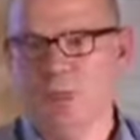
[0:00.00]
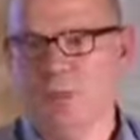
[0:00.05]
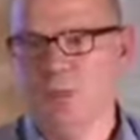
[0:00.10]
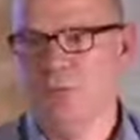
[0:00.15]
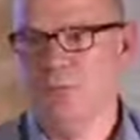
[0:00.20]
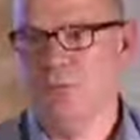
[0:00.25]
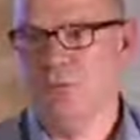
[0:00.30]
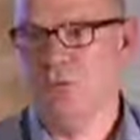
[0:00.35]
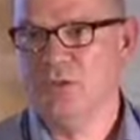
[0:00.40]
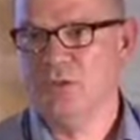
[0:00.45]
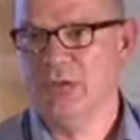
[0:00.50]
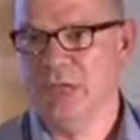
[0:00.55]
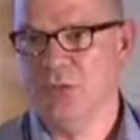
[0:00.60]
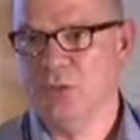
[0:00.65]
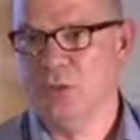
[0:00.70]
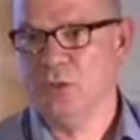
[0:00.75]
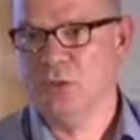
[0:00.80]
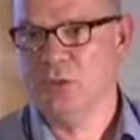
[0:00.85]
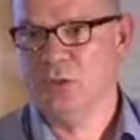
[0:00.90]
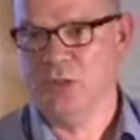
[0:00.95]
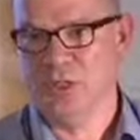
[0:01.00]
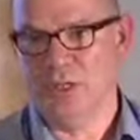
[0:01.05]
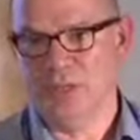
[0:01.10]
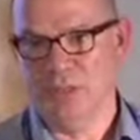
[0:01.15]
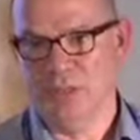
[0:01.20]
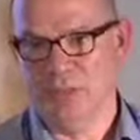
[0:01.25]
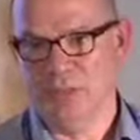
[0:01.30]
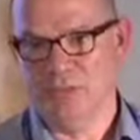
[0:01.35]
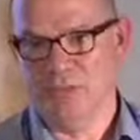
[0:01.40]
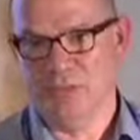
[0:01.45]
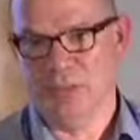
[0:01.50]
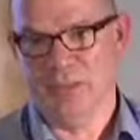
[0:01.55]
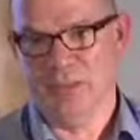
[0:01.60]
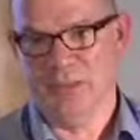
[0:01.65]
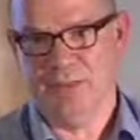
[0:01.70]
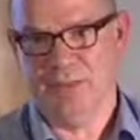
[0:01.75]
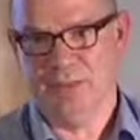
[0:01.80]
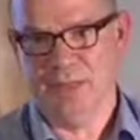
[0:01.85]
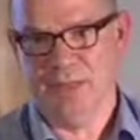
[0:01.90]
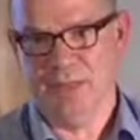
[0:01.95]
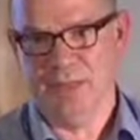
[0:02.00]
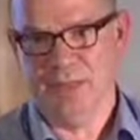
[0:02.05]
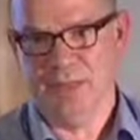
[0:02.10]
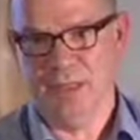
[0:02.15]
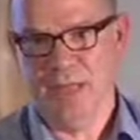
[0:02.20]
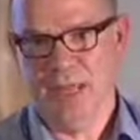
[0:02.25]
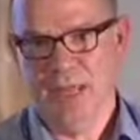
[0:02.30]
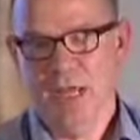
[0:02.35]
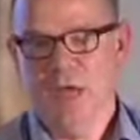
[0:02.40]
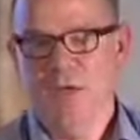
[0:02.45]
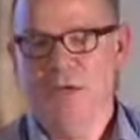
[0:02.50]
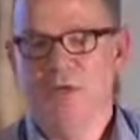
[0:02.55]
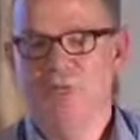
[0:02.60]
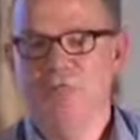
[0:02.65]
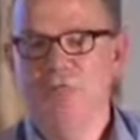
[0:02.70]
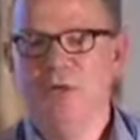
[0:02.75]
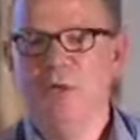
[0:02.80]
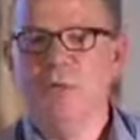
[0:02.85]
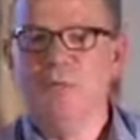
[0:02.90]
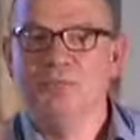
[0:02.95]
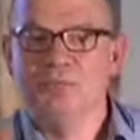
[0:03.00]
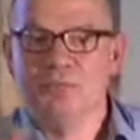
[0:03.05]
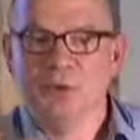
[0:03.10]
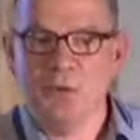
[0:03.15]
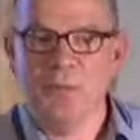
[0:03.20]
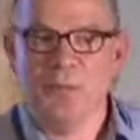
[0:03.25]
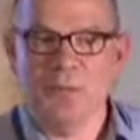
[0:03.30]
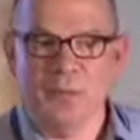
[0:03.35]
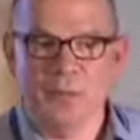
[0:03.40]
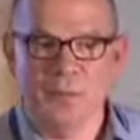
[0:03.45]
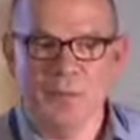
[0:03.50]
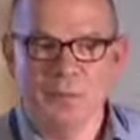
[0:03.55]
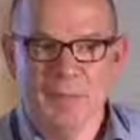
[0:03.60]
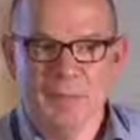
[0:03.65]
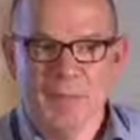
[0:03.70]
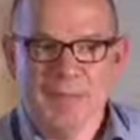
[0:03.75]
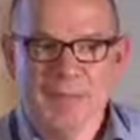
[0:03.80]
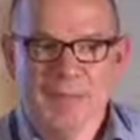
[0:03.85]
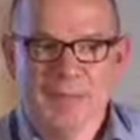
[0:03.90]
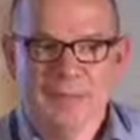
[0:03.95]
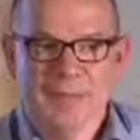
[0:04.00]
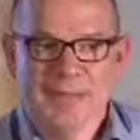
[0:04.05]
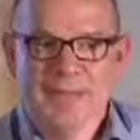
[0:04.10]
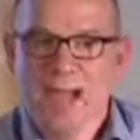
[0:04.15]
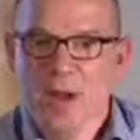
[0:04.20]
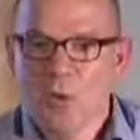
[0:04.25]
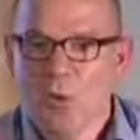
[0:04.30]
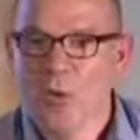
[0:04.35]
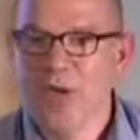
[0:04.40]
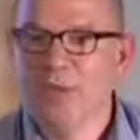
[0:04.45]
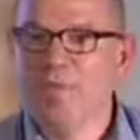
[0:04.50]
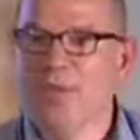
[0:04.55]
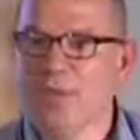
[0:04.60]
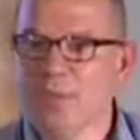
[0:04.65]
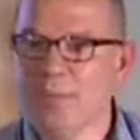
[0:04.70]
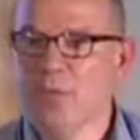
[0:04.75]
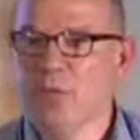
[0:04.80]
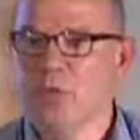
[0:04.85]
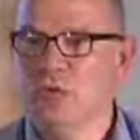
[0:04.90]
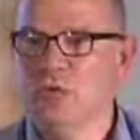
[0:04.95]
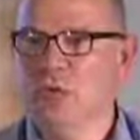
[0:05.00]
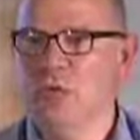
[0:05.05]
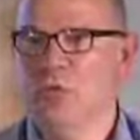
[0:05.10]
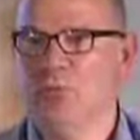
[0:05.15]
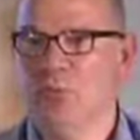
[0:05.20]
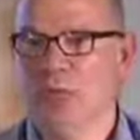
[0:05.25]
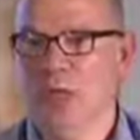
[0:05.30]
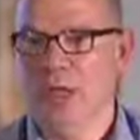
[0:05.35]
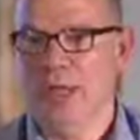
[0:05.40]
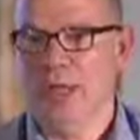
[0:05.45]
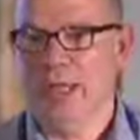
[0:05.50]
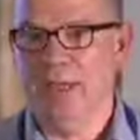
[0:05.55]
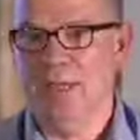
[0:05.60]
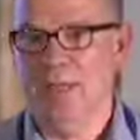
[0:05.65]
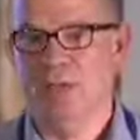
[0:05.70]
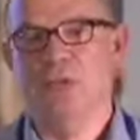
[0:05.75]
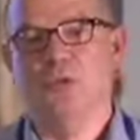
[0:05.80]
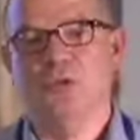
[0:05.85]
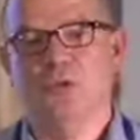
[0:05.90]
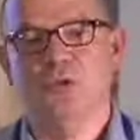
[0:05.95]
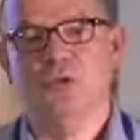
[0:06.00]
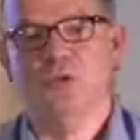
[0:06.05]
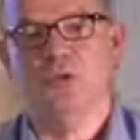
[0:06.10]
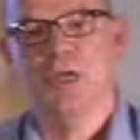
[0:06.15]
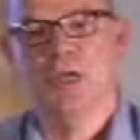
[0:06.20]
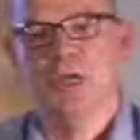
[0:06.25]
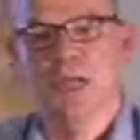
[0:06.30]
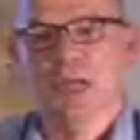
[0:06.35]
wonderful technology displayed today. The real problem is how we're able to apply it, because